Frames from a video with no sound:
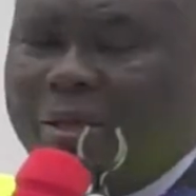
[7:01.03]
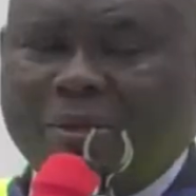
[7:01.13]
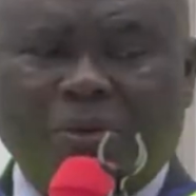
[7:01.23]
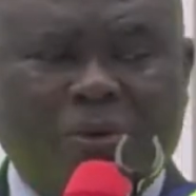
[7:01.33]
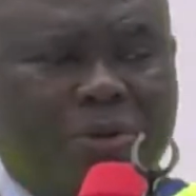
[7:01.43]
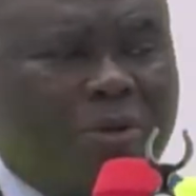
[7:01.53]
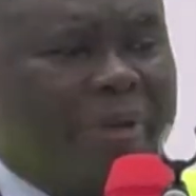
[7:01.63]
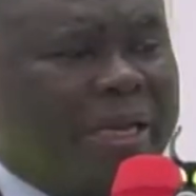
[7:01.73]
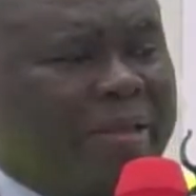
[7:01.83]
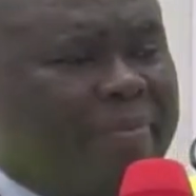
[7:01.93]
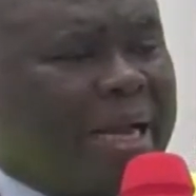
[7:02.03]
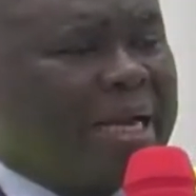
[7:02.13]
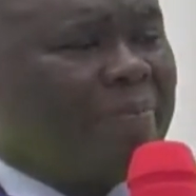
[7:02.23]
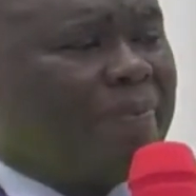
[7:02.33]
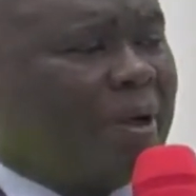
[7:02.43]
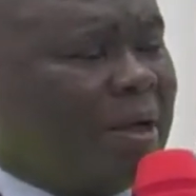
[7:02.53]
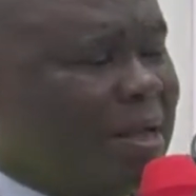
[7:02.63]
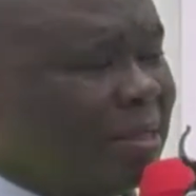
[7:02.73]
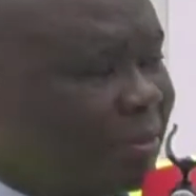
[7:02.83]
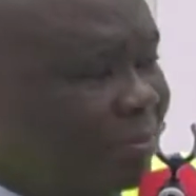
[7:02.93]
Will you believe my
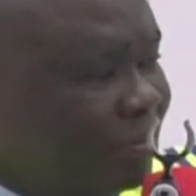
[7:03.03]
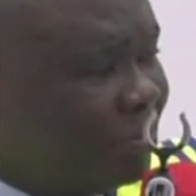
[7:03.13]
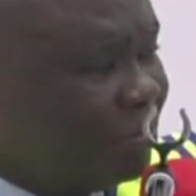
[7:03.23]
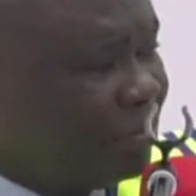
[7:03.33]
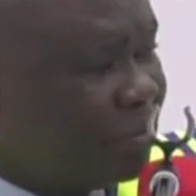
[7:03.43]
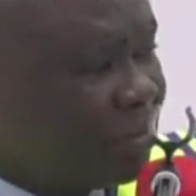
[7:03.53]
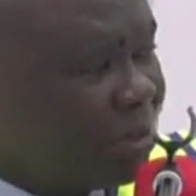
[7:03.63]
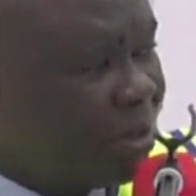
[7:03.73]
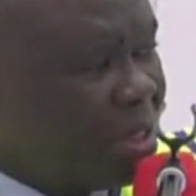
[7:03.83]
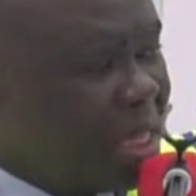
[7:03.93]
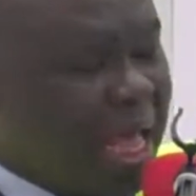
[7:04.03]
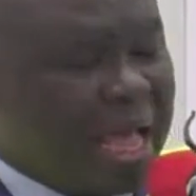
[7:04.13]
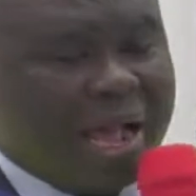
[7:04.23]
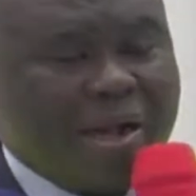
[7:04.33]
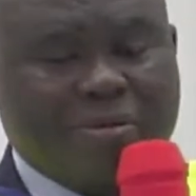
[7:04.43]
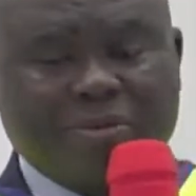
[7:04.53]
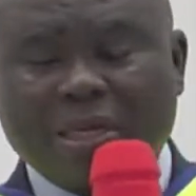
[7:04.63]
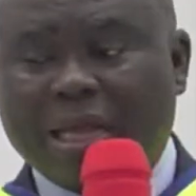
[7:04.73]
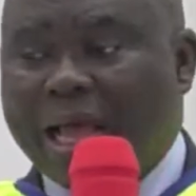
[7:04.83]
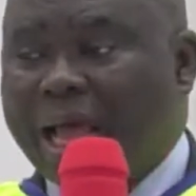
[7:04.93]
report?
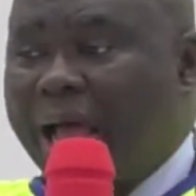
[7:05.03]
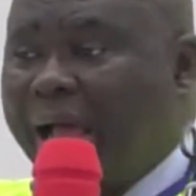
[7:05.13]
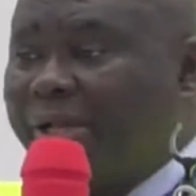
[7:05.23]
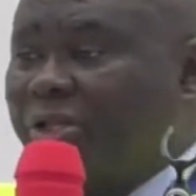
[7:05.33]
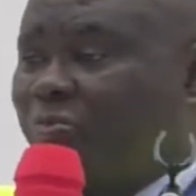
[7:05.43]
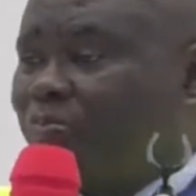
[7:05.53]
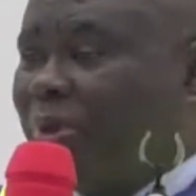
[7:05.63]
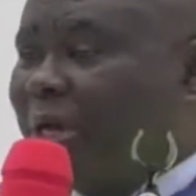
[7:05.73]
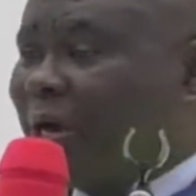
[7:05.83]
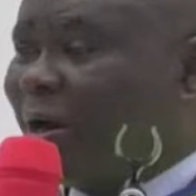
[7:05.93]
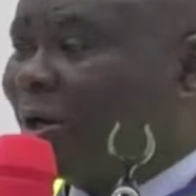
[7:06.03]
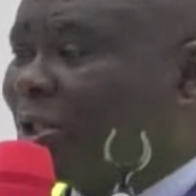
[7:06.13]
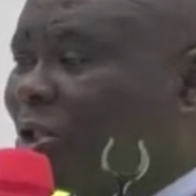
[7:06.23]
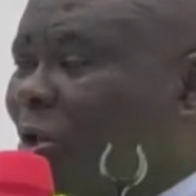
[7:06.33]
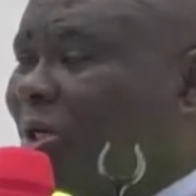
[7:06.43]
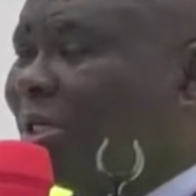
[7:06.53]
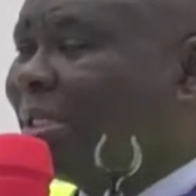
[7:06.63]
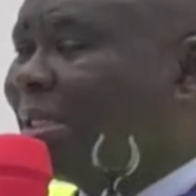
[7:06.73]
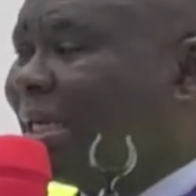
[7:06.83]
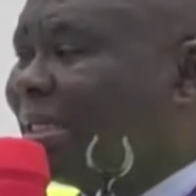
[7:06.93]
Now, I speak
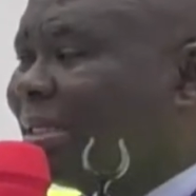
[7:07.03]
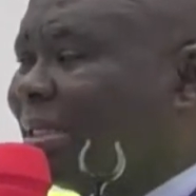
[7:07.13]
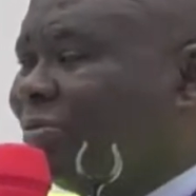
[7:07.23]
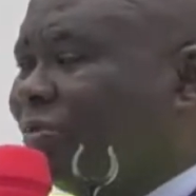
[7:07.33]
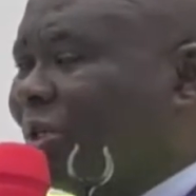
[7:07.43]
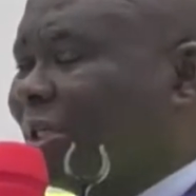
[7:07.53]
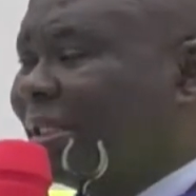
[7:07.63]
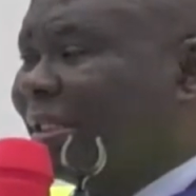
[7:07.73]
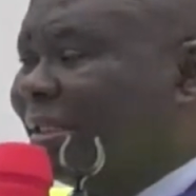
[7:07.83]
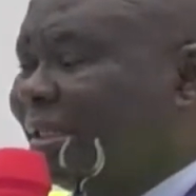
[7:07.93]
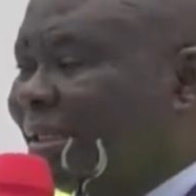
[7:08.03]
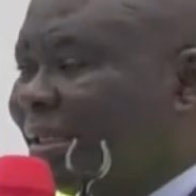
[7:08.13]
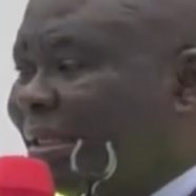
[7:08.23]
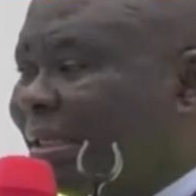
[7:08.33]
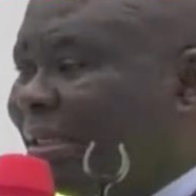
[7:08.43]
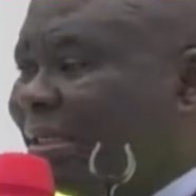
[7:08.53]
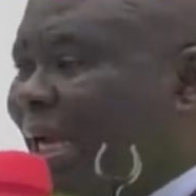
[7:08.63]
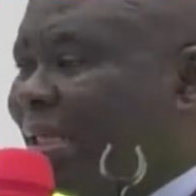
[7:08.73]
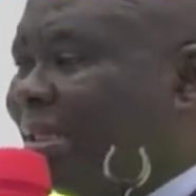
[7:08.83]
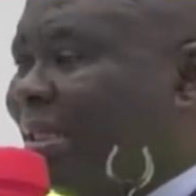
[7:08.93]
authoritatively
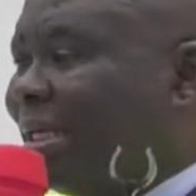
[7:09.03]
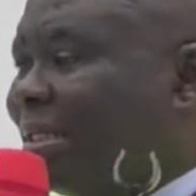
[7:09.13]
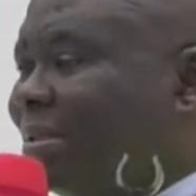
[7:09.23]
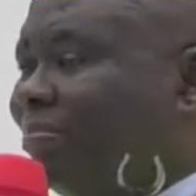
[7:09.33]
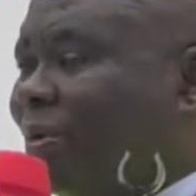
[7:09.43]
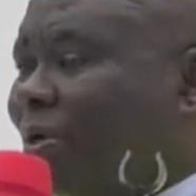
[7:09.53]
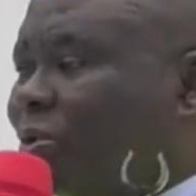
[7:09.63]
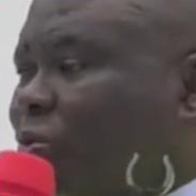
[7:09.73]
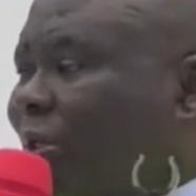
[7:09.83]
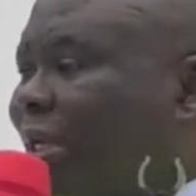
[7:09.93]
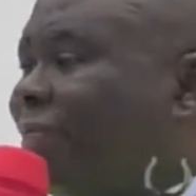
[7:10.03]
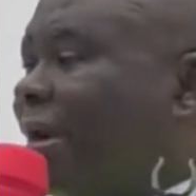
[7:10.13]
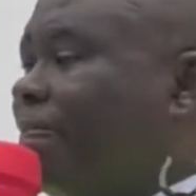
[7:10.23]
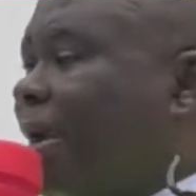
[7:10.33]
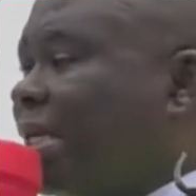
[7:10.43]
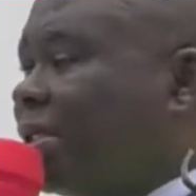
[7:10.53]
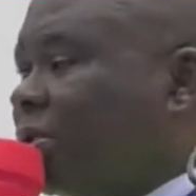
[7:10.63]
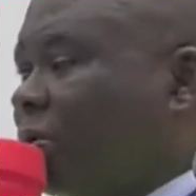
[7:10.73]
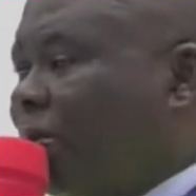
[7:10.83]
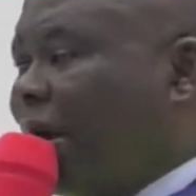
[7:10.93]
that this month will never pass
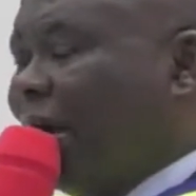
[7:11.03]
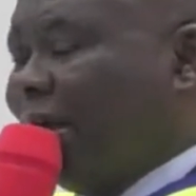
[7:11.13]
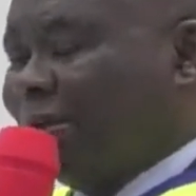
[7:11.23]
you by.